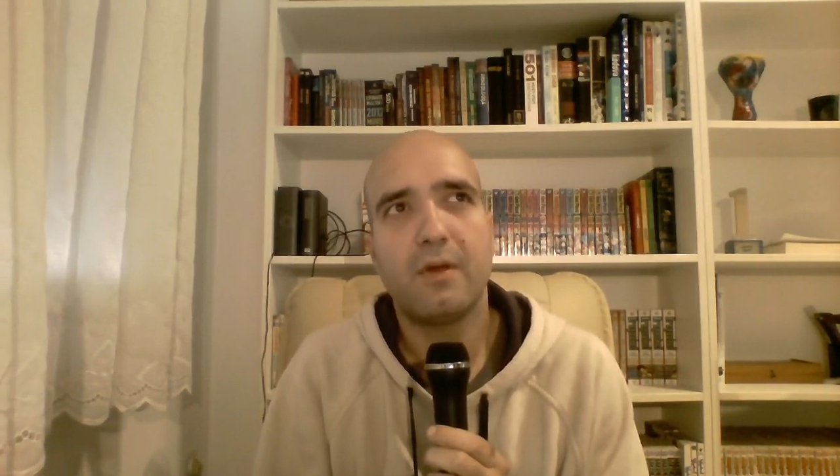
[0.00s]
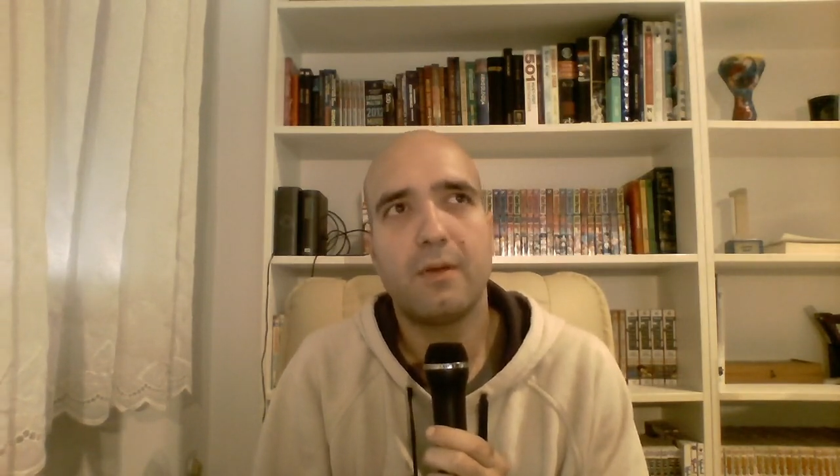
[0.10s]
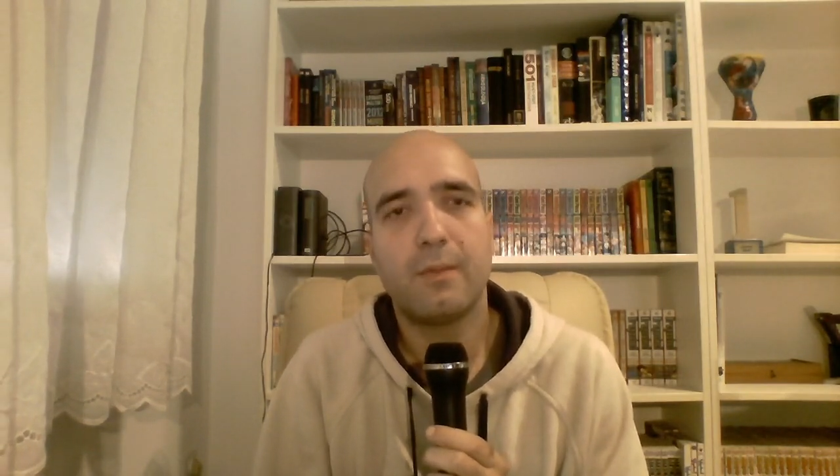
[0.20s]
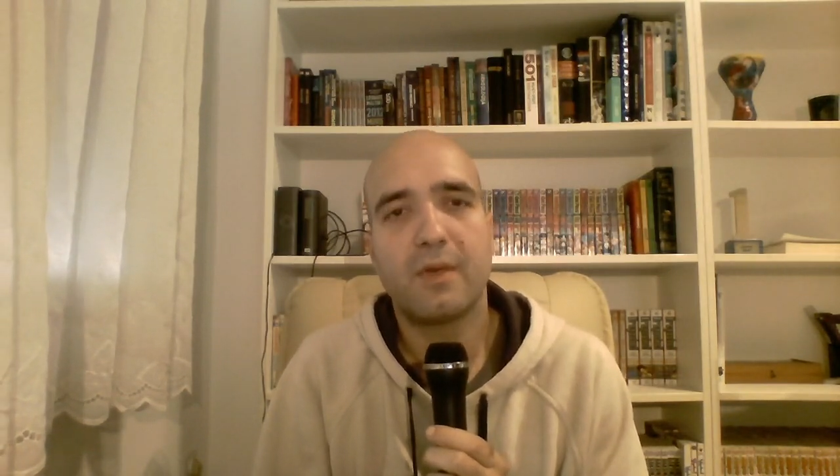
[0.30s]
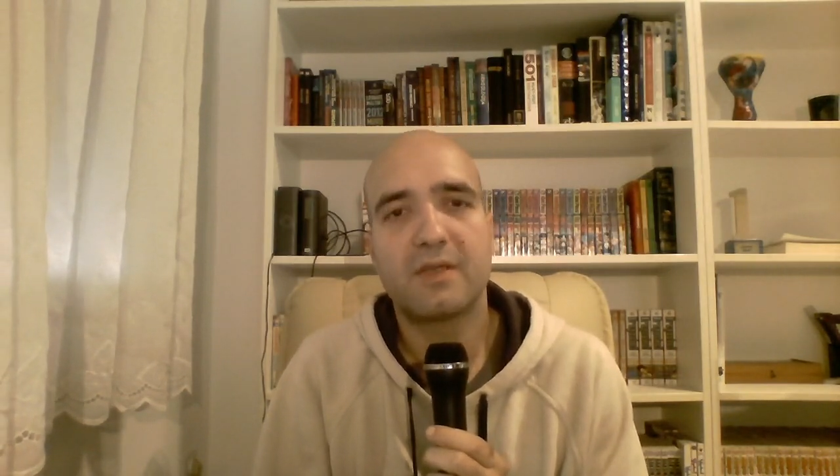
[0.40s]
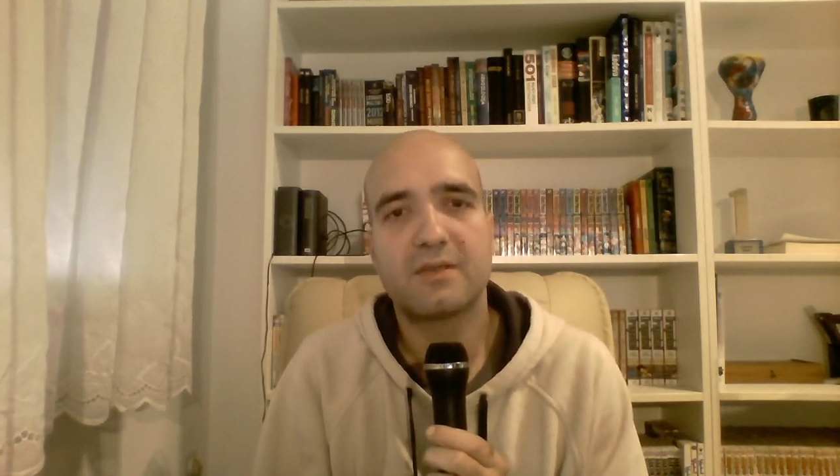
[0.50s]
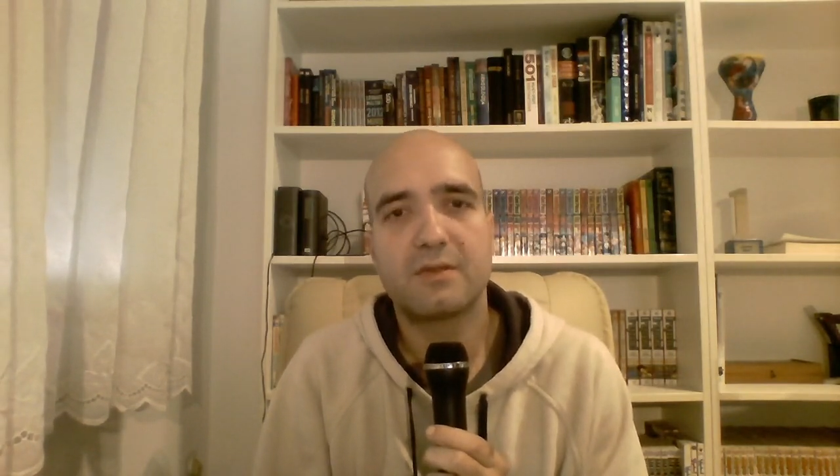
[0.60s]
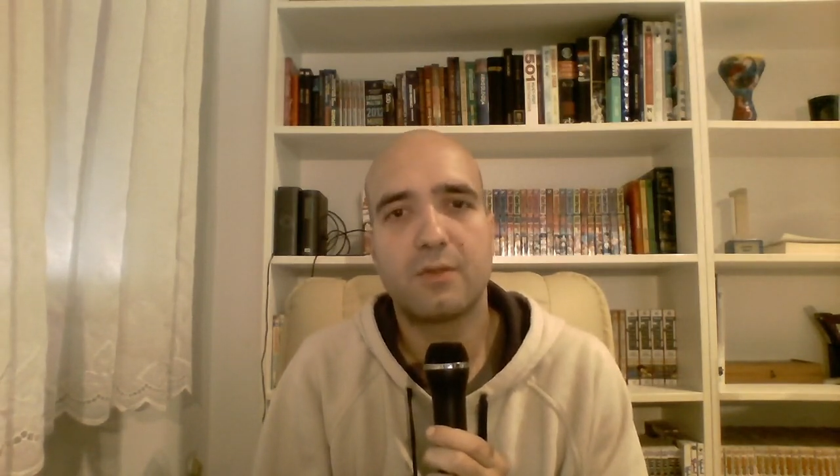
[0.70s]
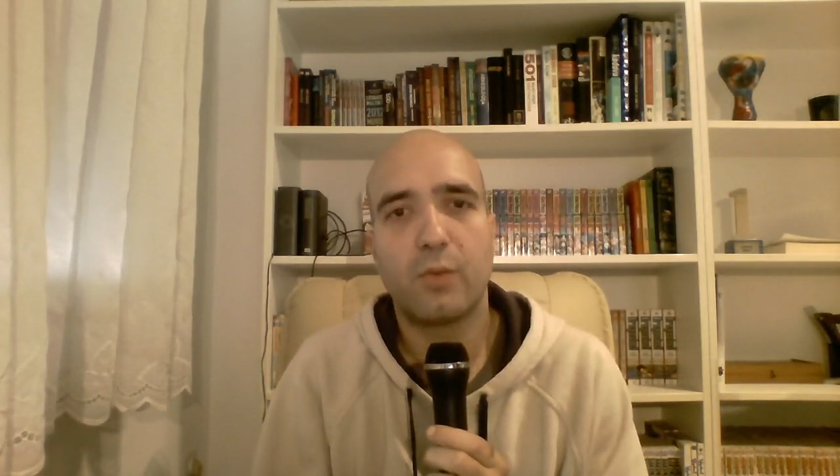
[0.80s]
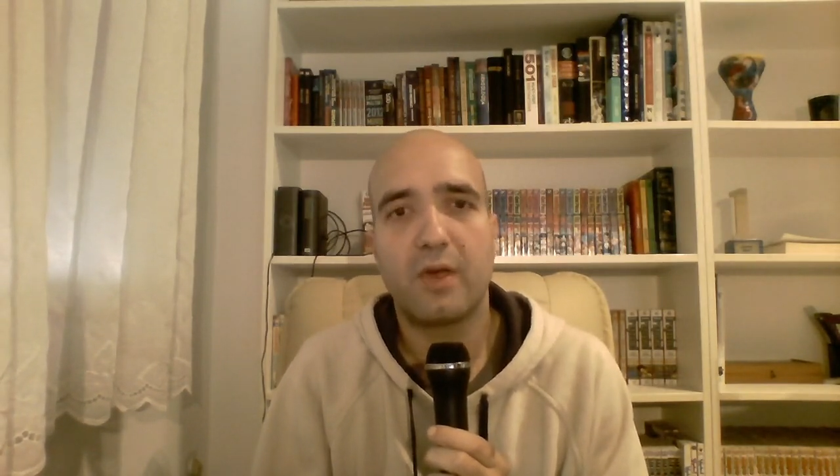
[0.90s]
we
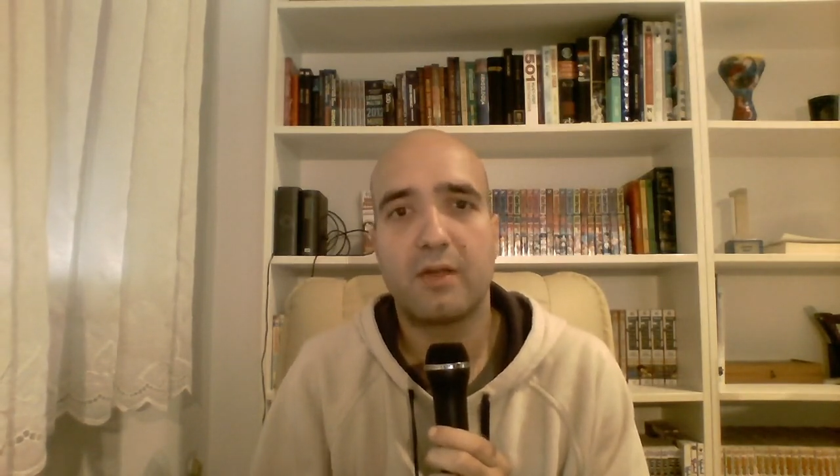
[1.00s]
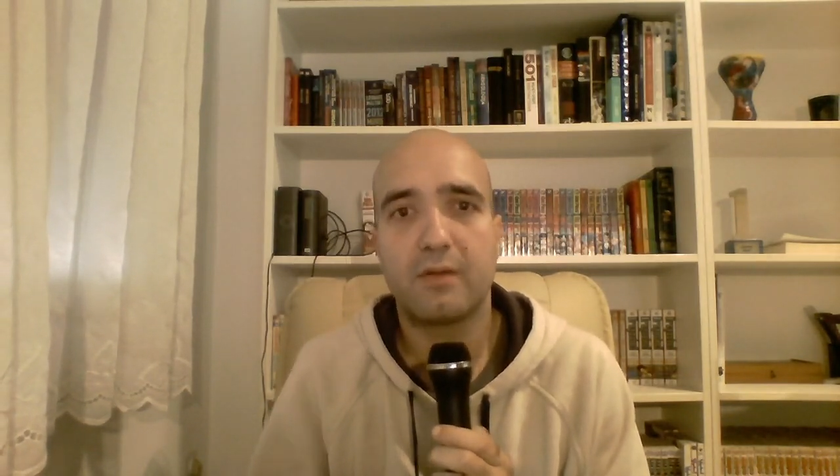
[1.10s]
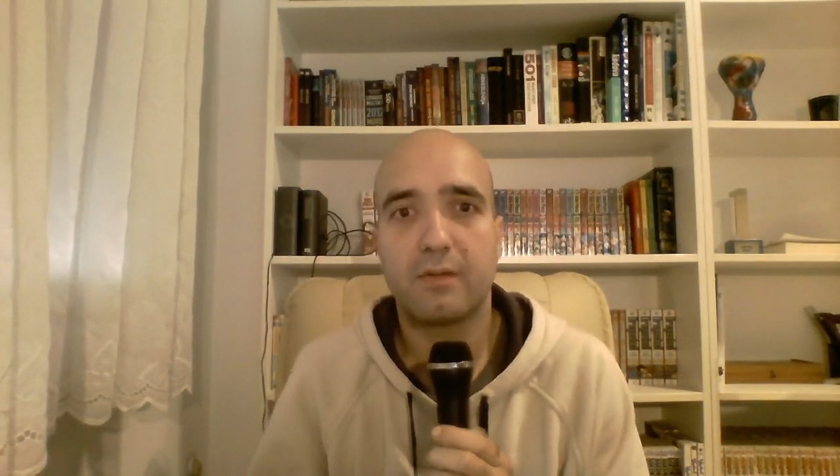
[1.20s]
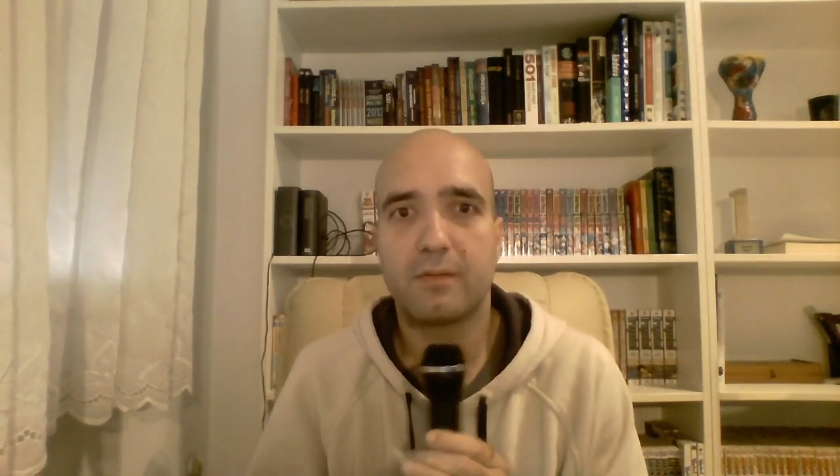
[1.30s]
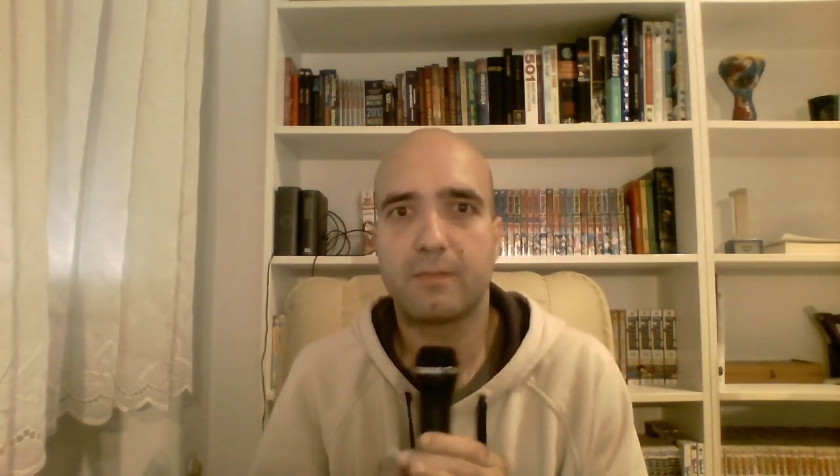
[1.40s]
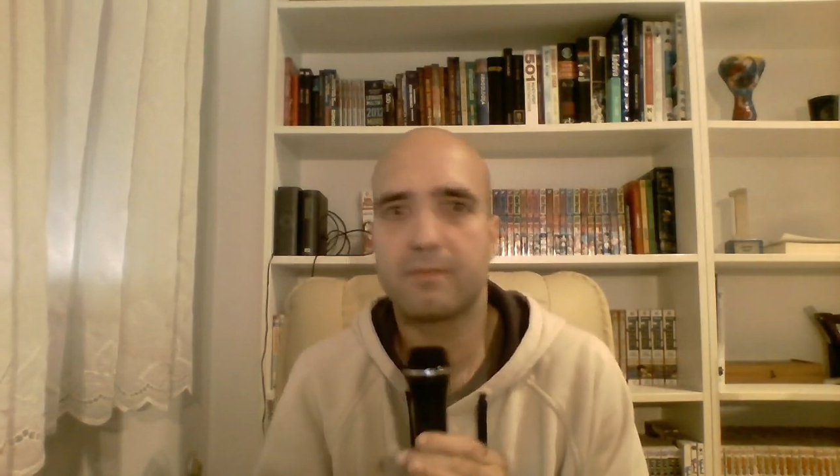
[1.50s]
must wait